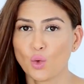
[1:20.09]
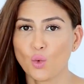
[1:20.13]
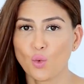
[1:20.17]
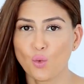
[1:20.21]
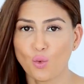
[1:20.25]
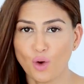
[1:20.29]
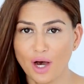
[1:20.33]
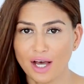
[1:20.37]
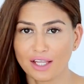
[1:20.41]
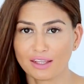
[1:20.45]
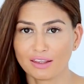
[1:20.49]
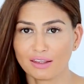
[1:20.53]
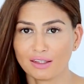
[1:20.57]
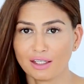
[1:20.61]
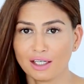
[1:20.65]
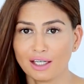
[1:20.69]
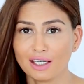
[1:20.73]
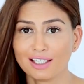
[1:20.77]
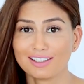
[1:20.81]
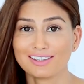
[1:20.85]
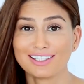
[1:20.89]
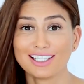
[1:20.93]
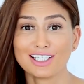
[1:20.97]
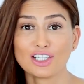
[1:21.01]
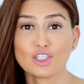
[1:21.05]
One,
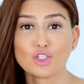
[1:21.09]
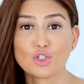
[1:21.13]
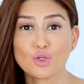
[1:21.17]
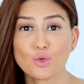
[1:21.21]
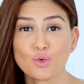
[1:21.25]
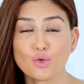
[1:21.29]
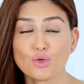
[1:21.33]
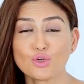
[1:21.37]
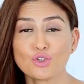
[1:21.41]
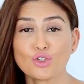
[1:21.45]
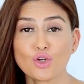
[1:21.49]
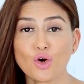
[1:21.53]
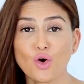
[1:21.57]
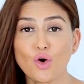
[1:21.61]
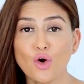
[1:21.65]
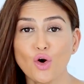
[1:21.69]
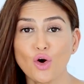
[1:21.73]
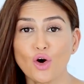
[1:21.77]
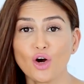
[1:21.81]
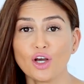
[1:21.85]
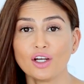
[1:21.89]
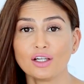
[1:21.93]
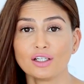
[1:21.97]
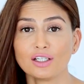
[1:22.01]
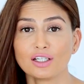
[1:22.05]
they don't
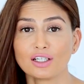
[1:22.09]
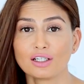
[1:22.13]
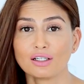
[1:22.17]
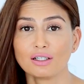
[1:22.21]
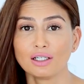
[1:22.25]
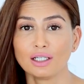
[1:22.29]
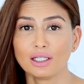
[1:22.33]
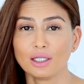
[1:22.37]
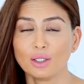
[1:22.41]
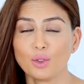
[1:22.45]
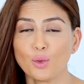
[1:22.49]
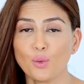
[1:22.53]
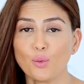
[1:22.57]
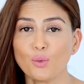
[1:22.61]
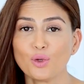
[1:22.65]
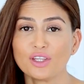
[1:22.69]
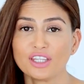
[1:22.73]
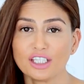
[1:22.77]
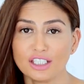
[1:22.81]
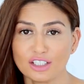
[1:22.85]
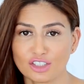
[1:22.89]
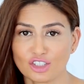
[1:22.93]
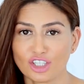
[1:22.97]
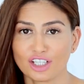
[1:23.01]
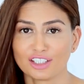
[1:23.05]
all agree
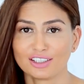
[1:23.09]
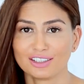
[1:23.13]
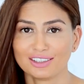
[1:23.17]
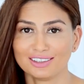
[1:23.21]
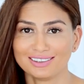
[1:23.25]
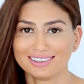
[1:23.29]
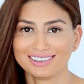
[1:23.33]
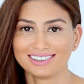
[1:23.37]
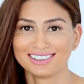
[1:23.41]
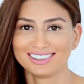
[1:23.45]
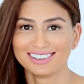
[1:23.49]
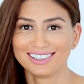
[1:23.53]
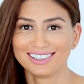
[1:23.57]
with each other.